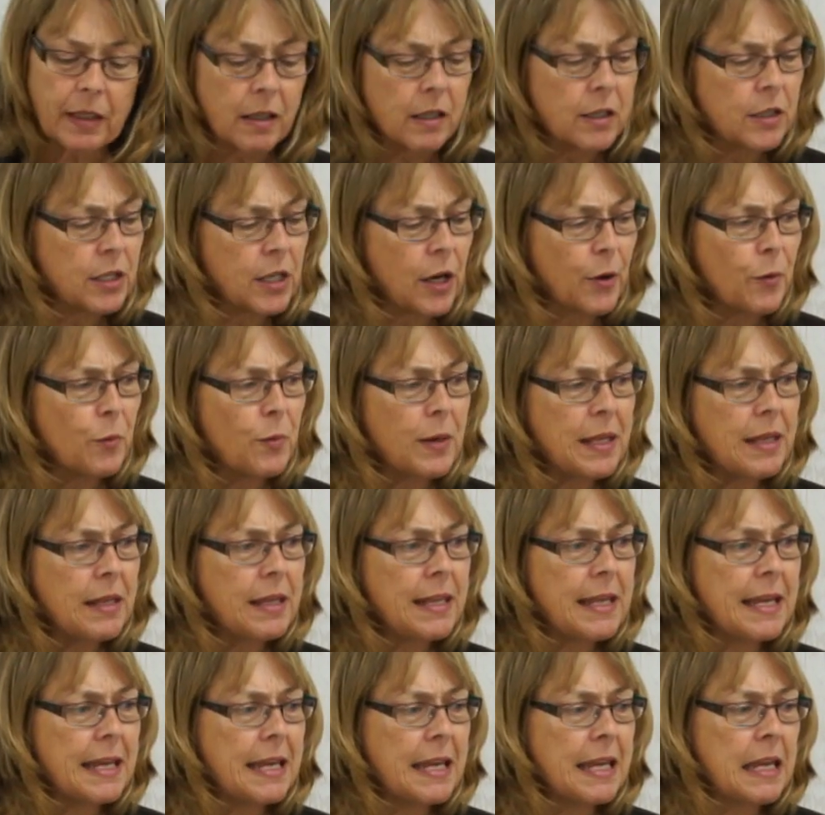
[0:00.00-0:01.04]
So with
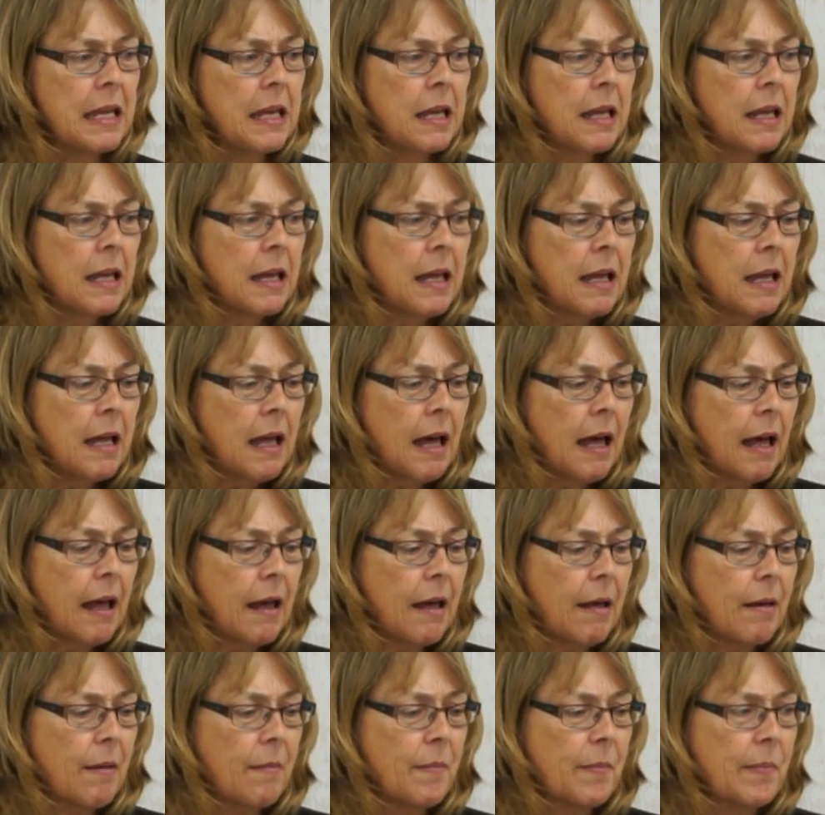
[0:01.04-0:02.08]
the
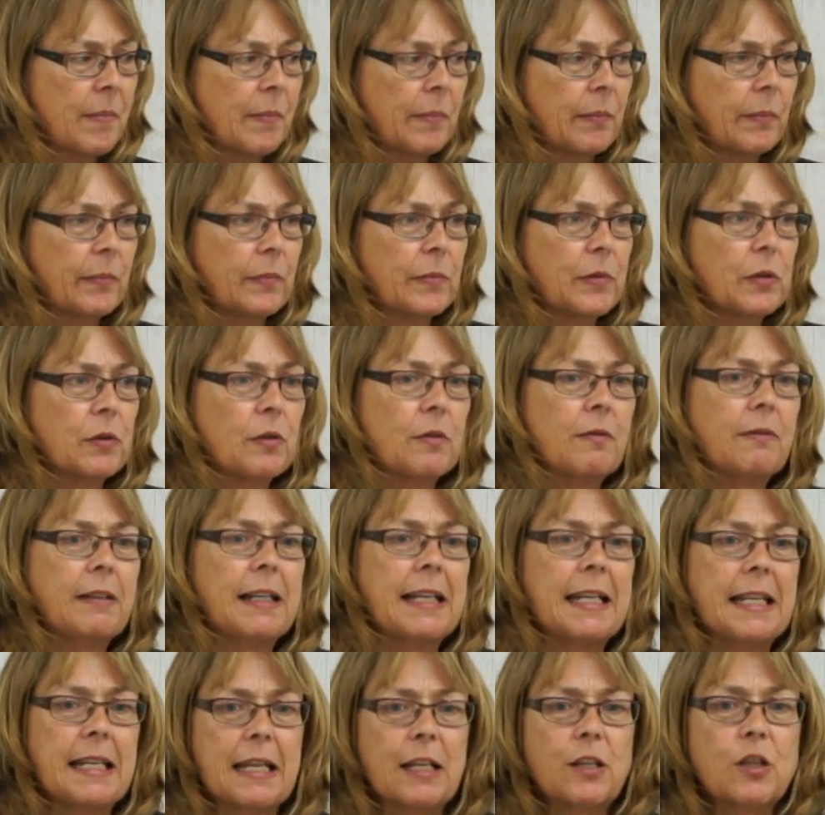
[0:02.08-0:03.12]
sort of
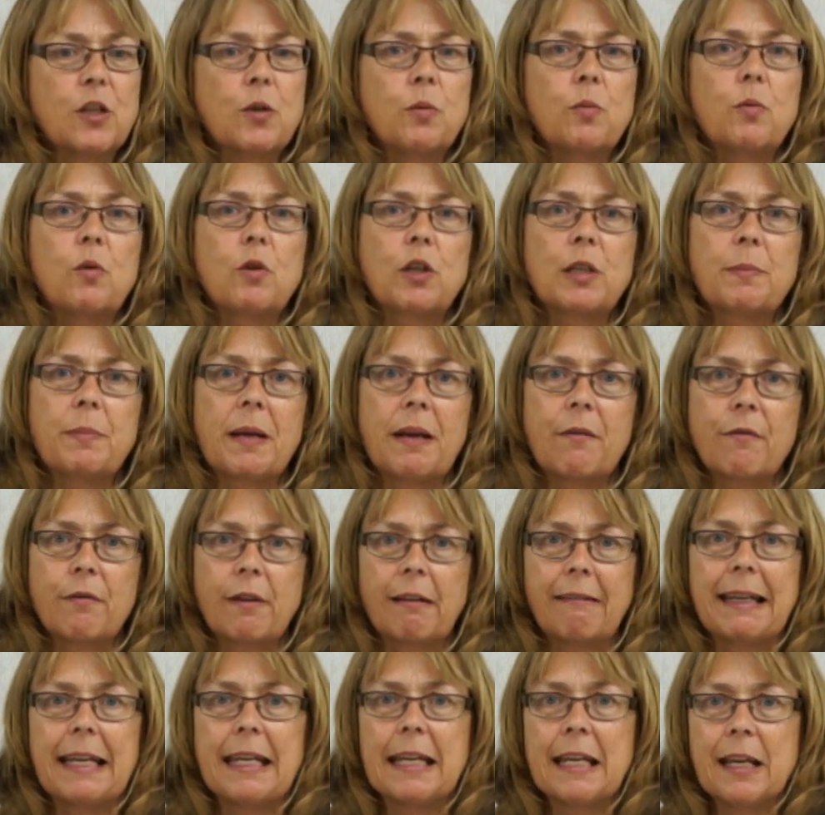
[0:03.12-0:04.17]
leaning towards being
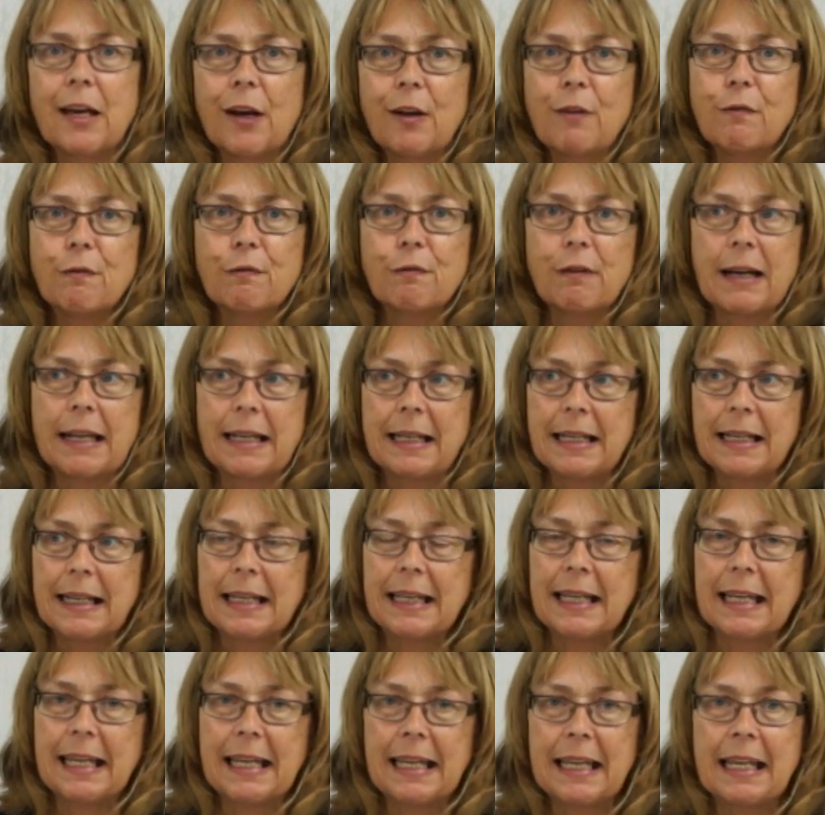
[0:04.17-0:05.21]
very
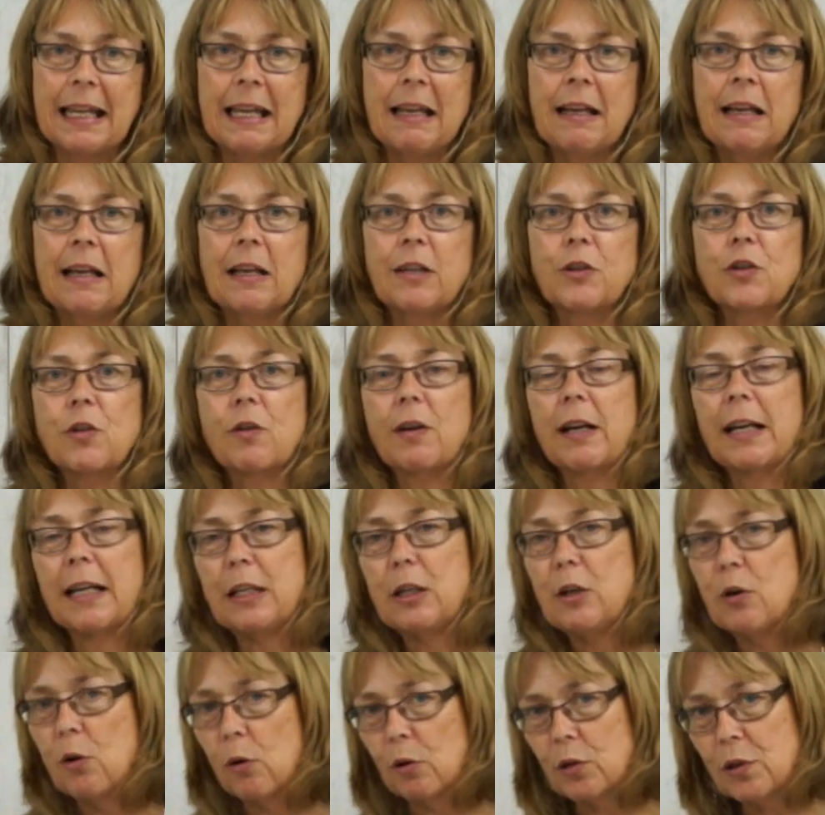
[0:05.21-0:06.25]
eco-friendly, trying
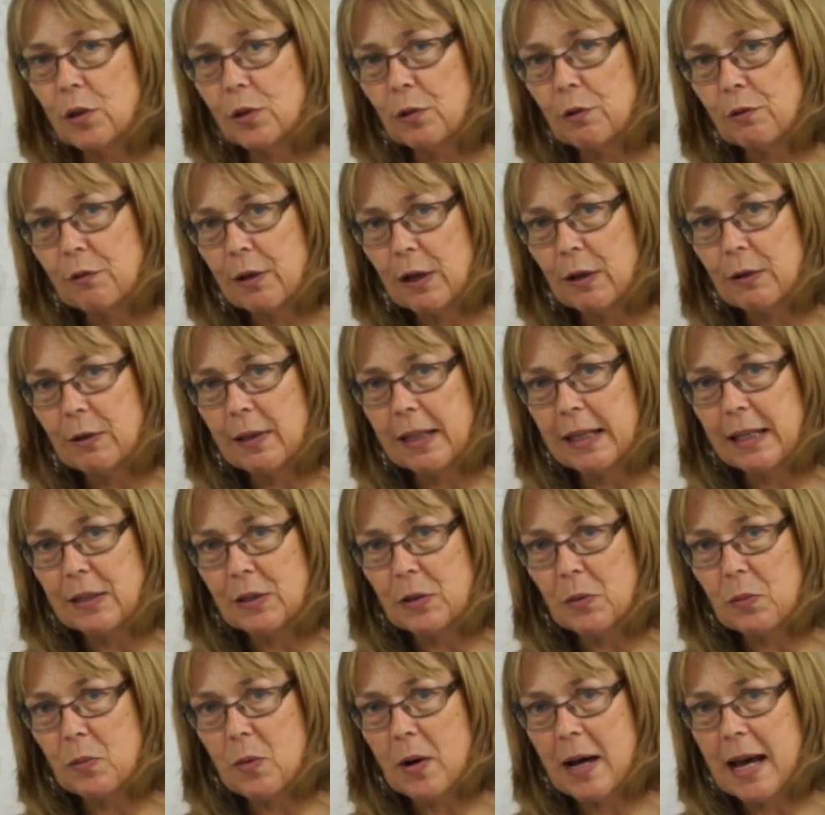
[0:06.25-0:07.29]
not to throw things
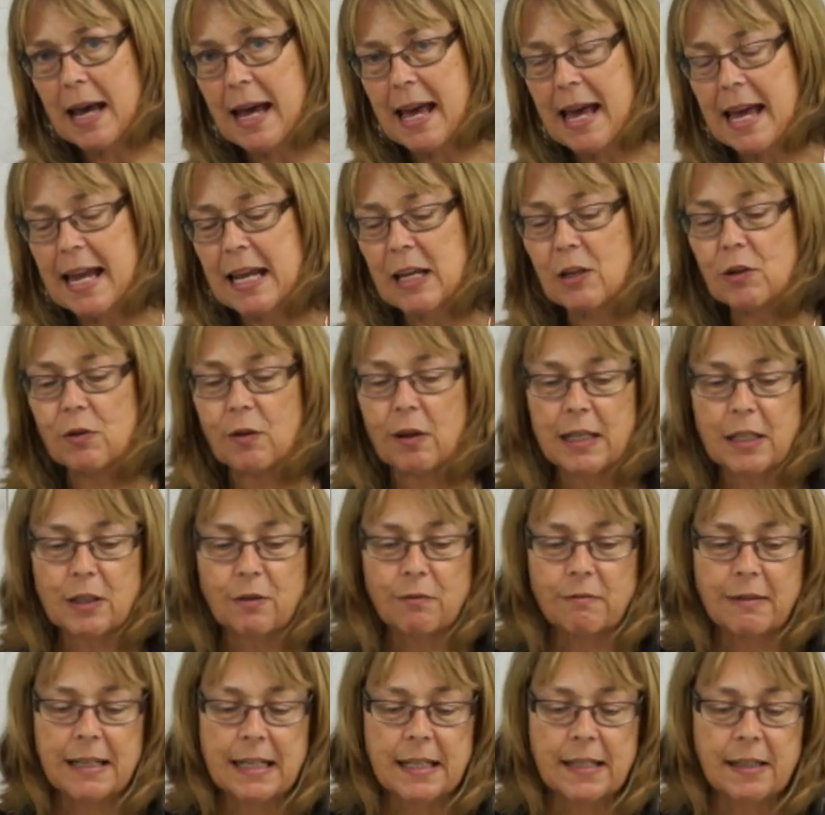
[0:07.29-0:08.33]
away, trying to
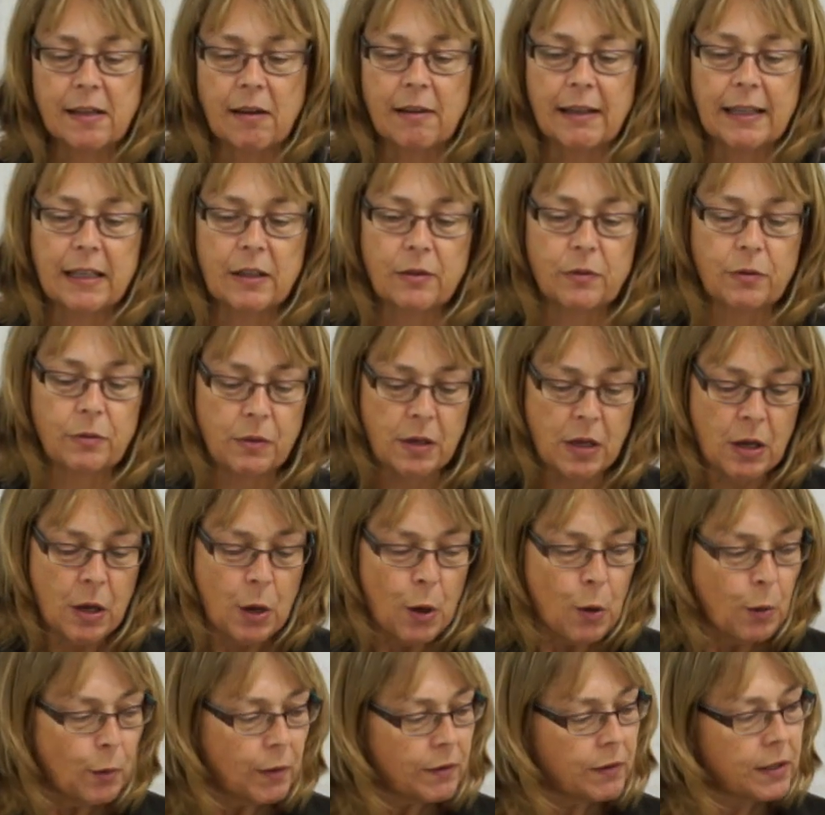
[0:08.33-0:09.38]
recycle,
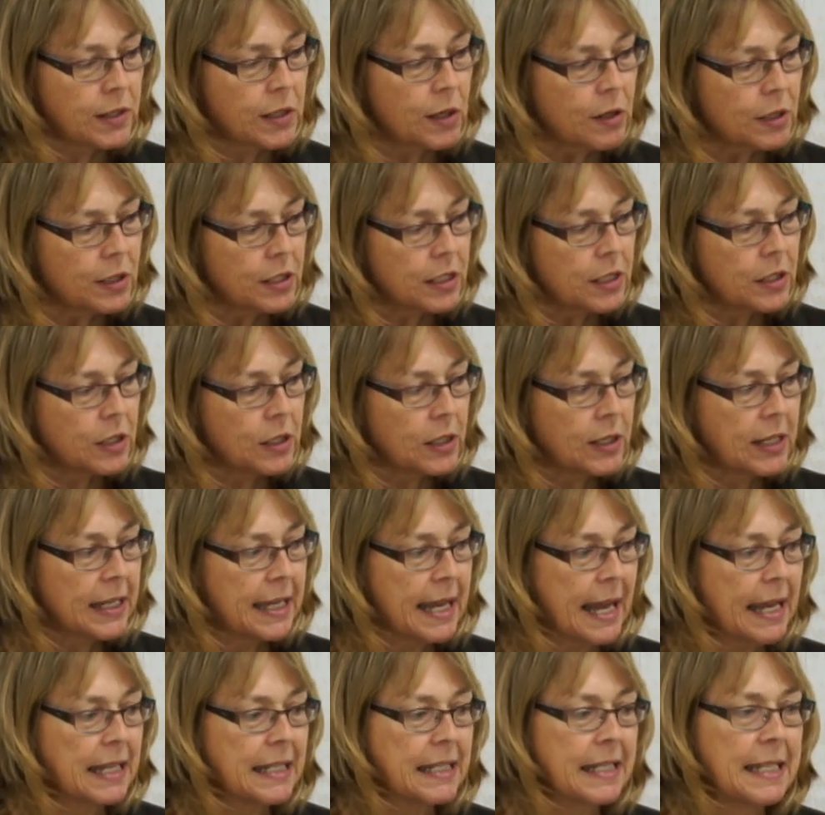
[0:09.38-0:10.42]
we've started to
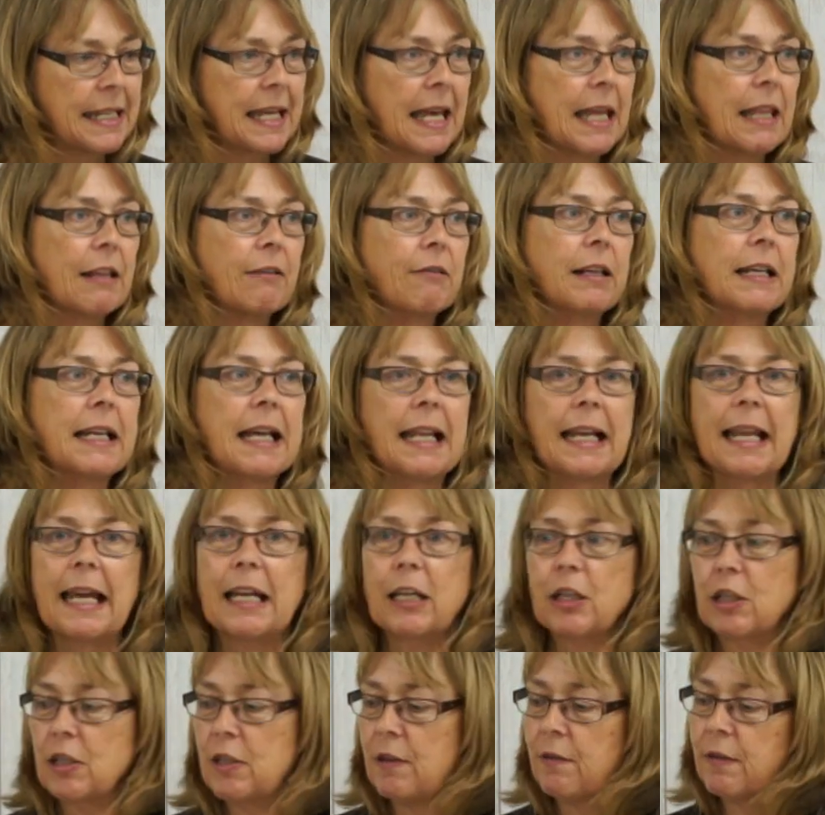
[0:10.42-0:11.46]
get together a
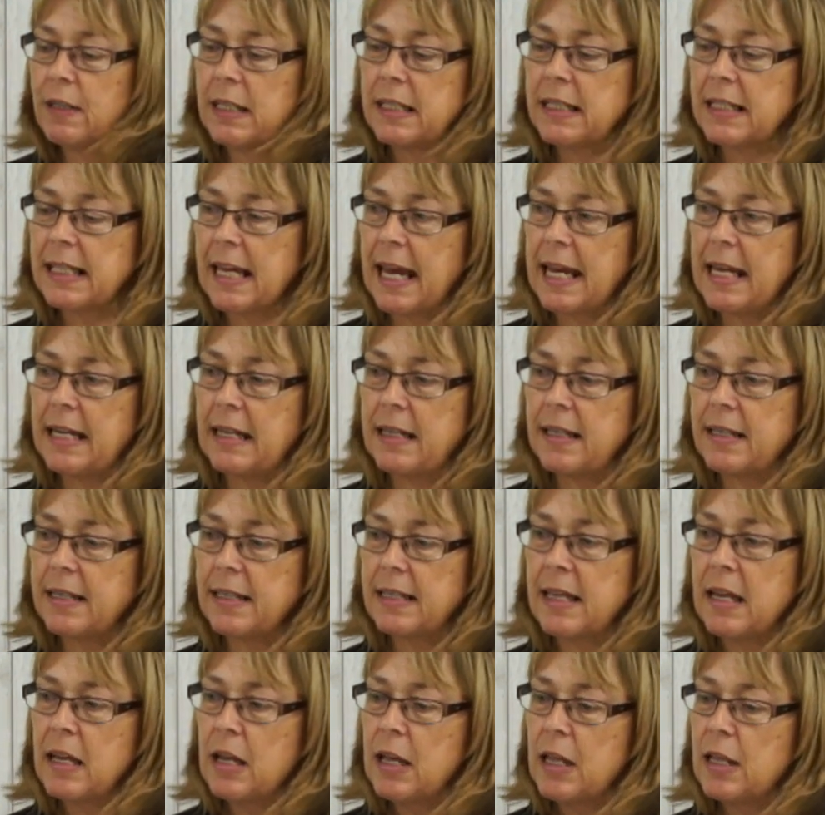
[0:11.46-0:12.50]
collection of containers
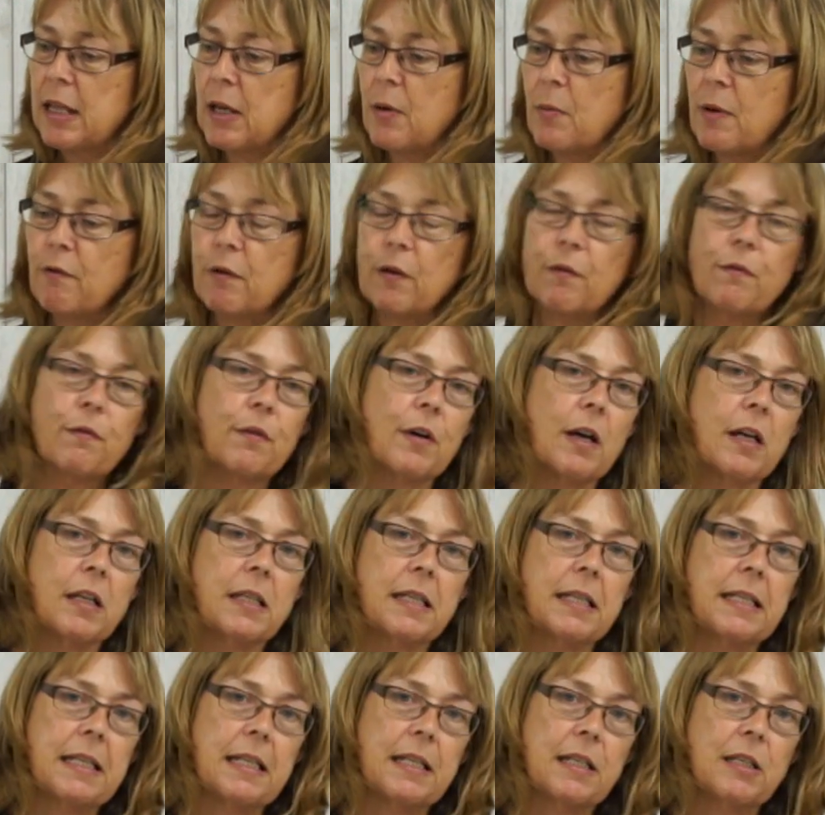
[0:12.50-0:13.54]
that we've converted
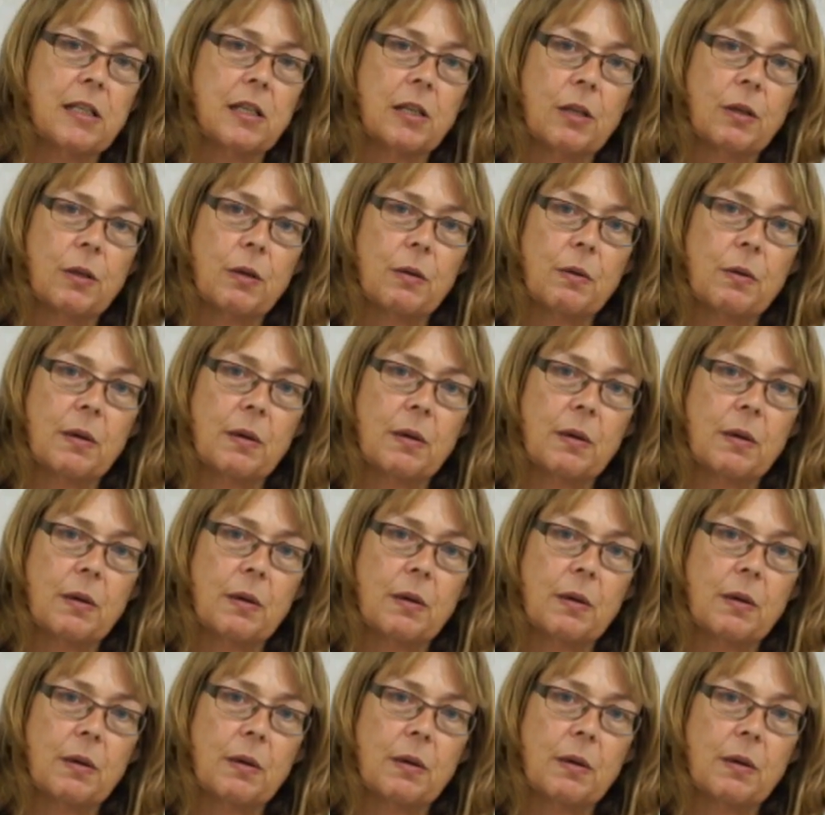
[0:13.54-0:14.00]
into